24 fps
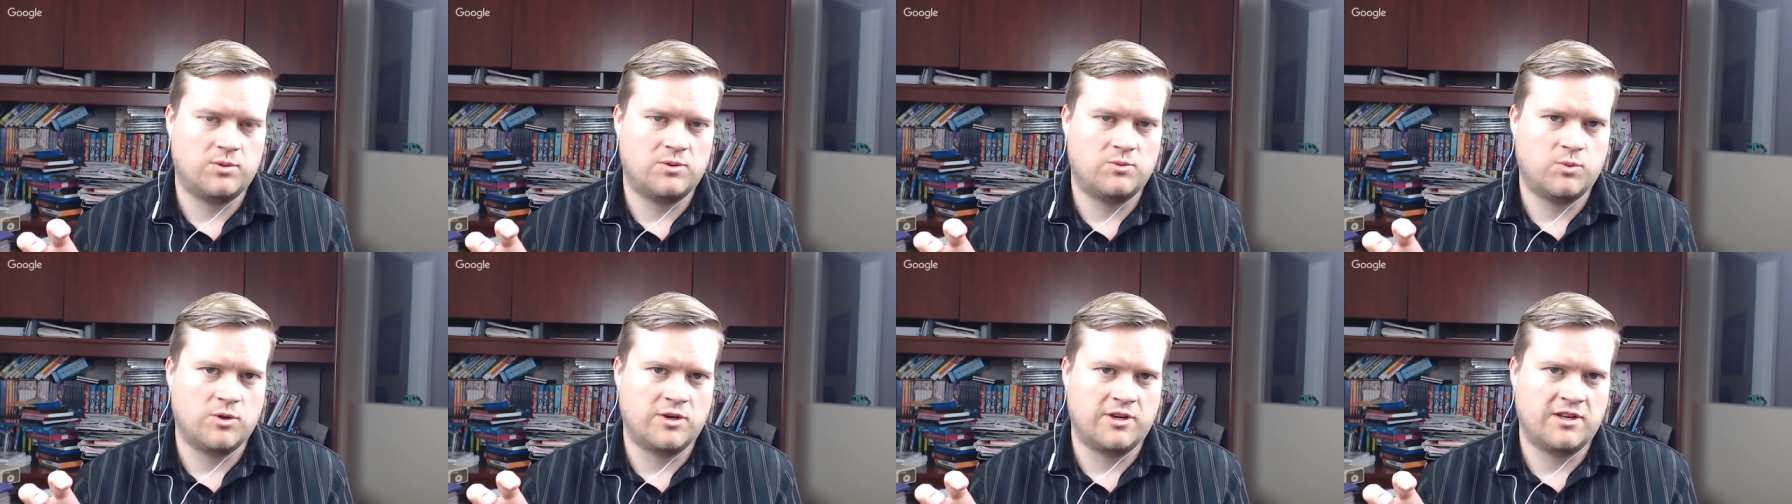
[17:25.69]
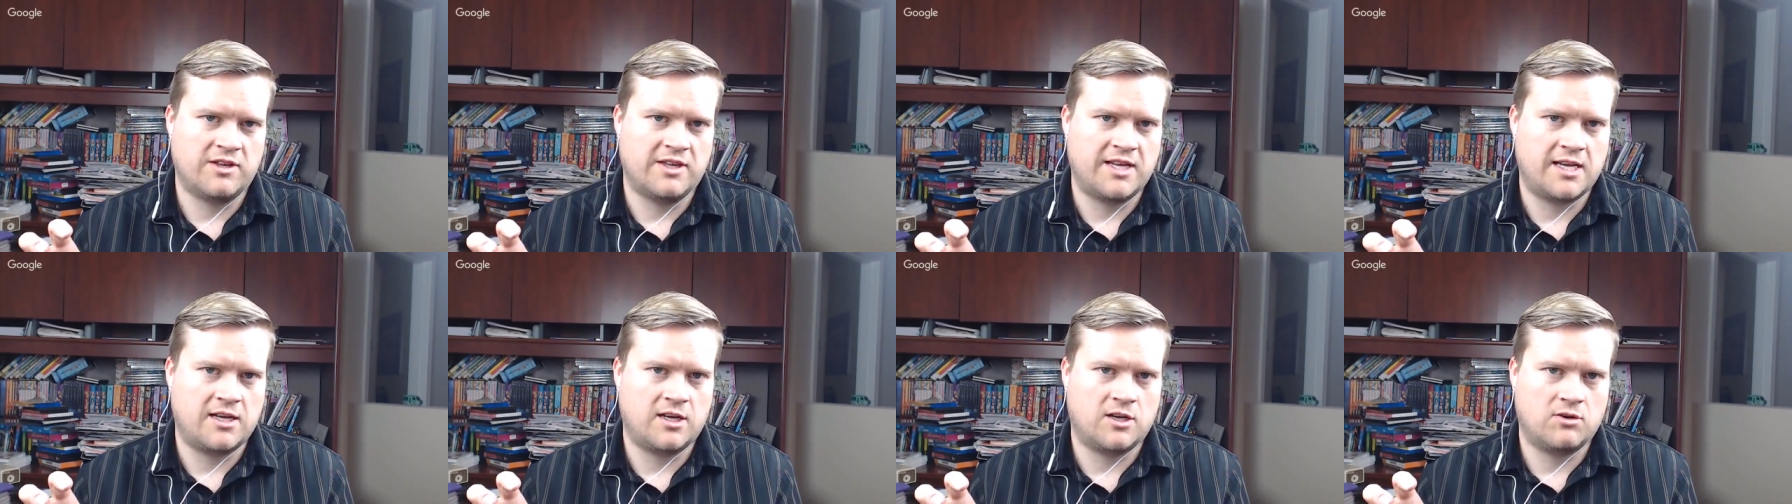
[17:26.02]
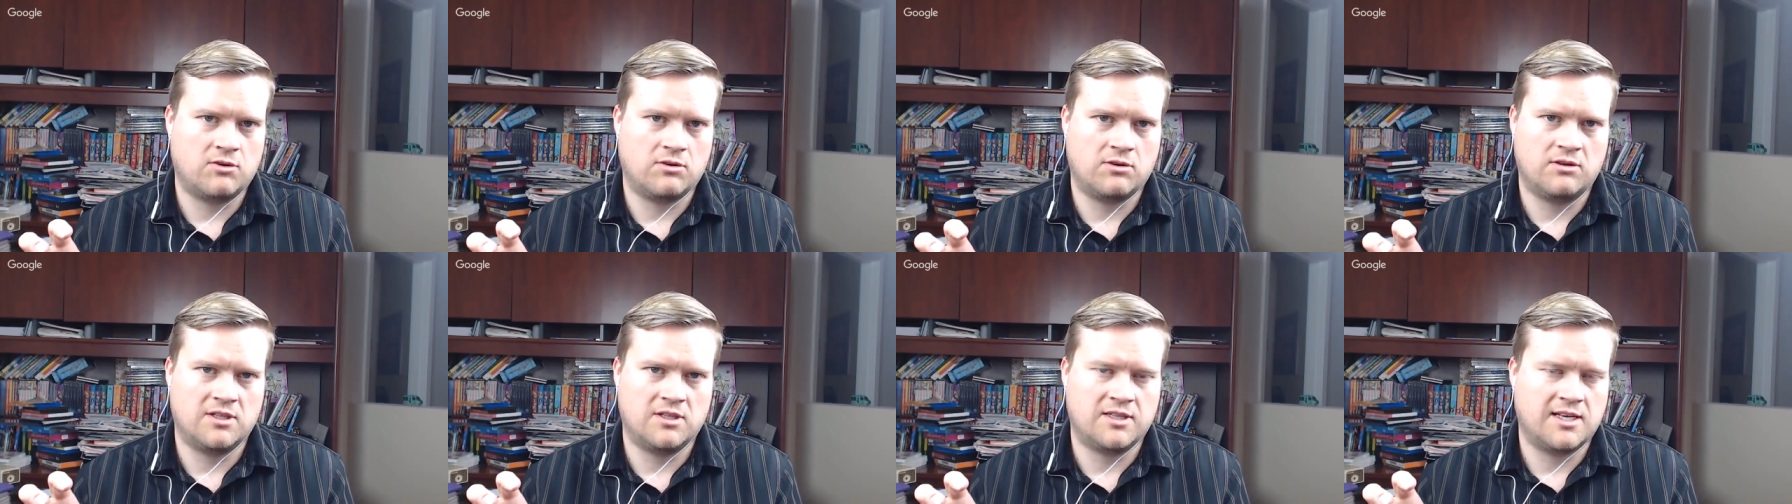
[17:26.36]
were you then
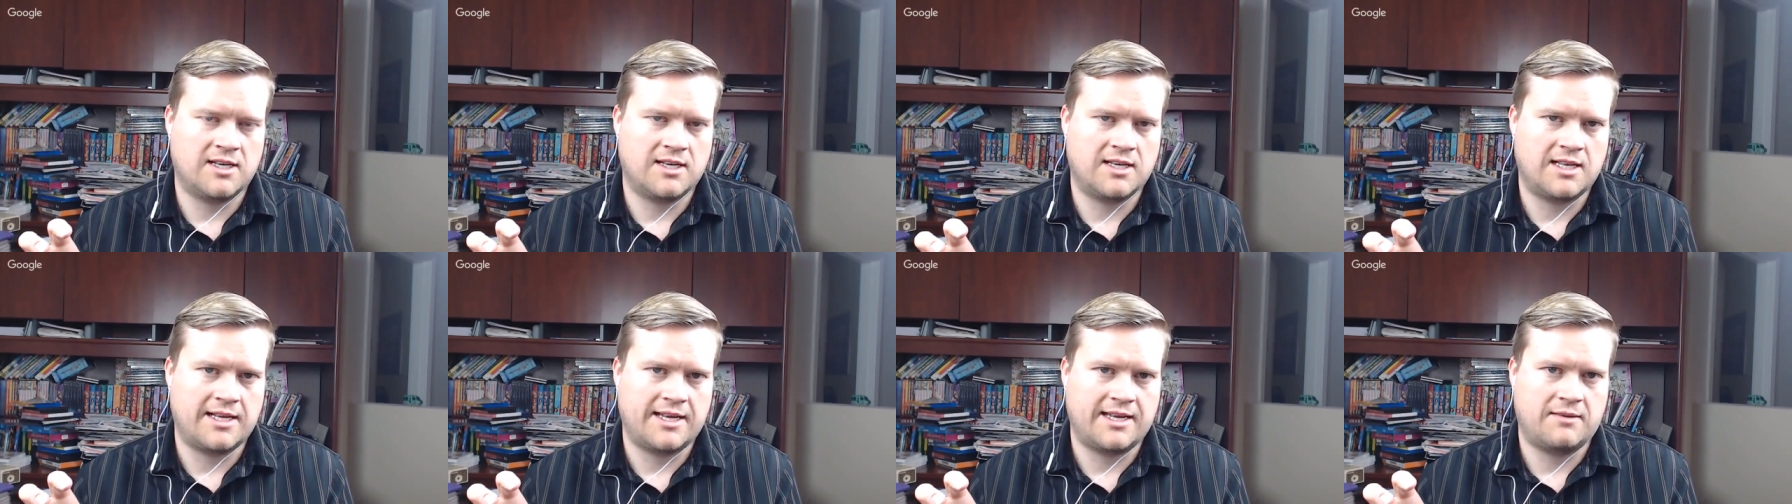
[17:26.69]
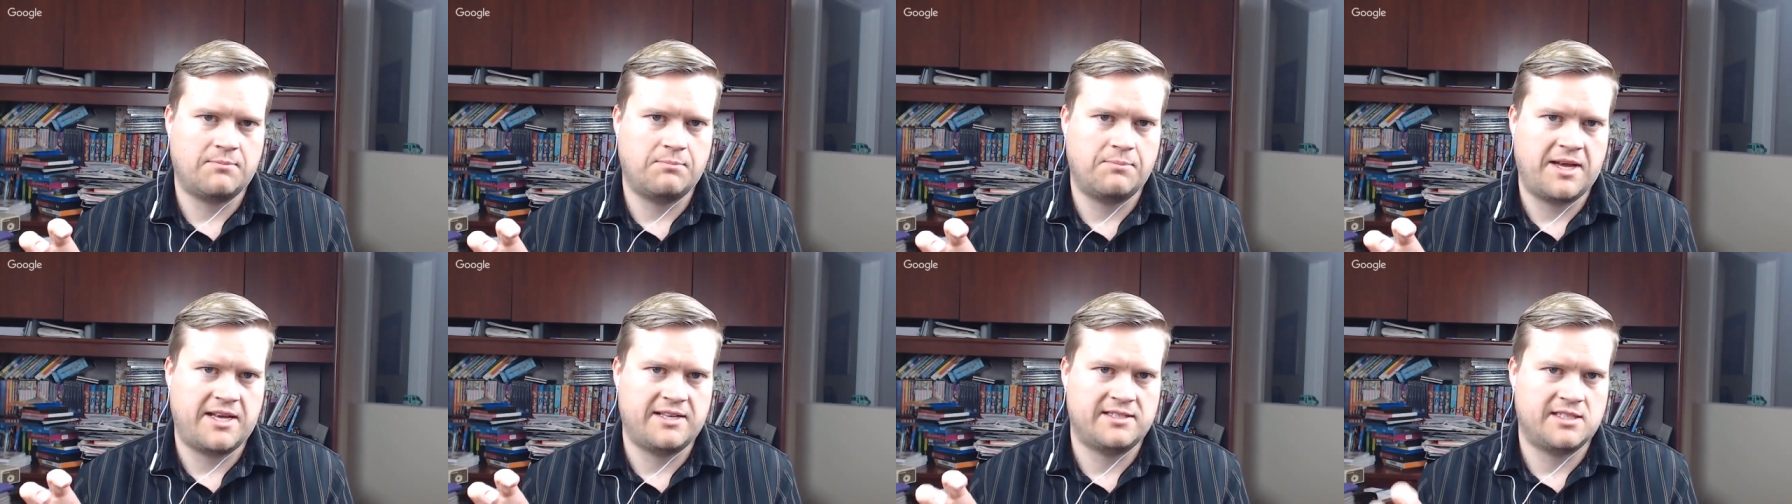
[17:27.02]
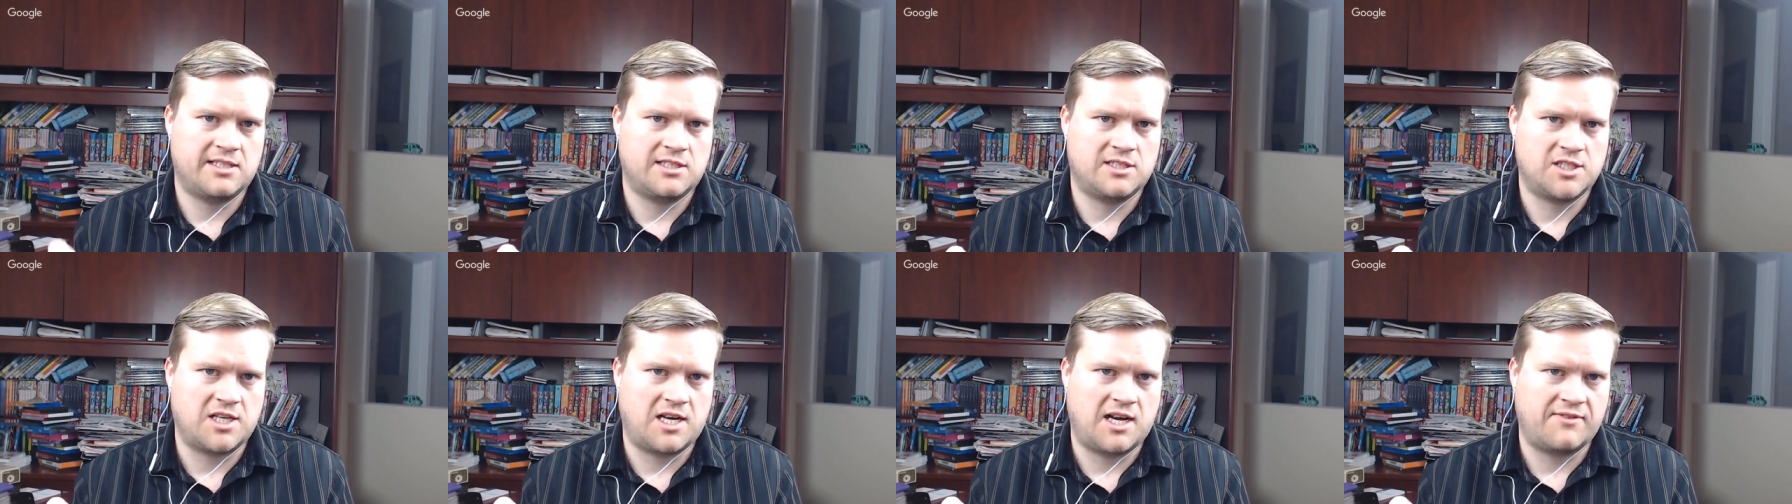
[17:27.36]
grilled on like
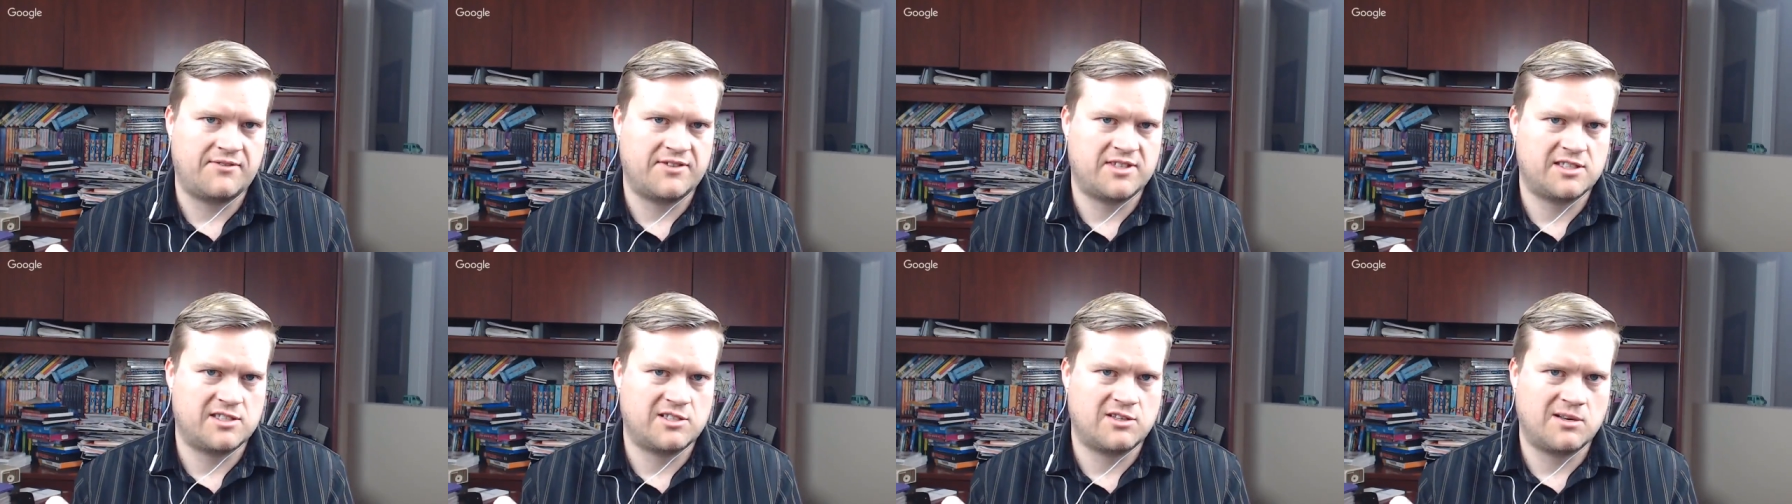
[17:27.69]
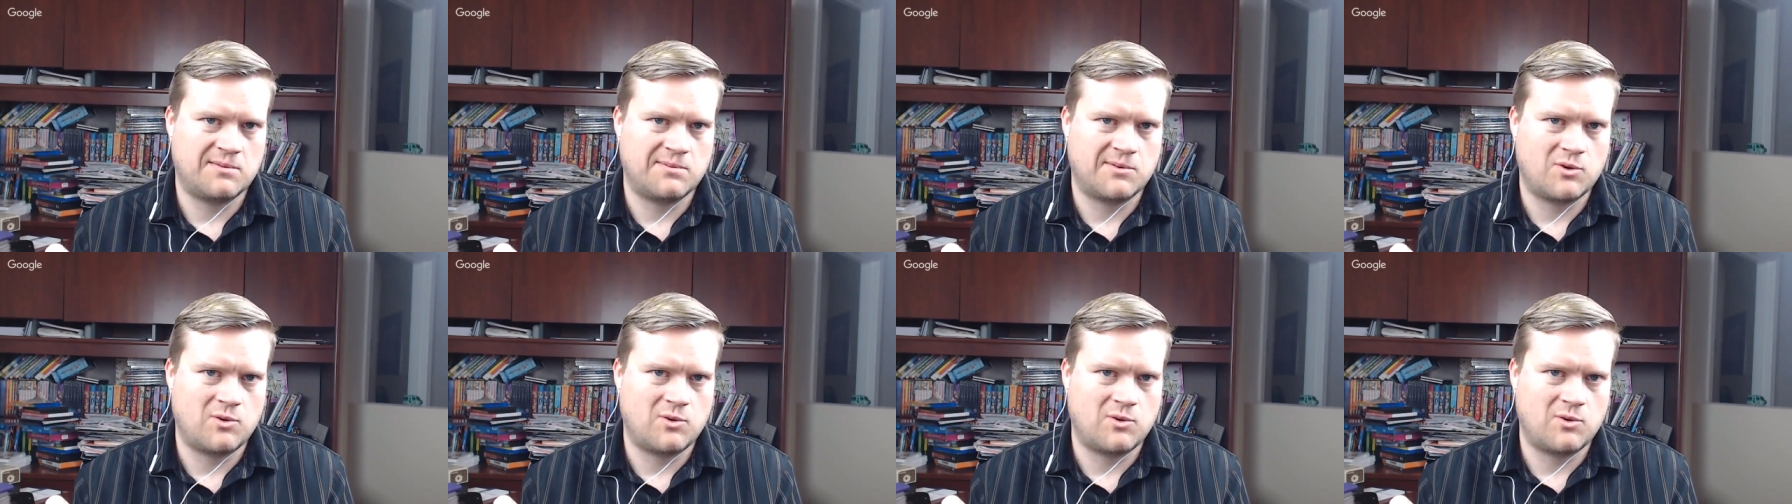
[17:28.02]
basic JavaScript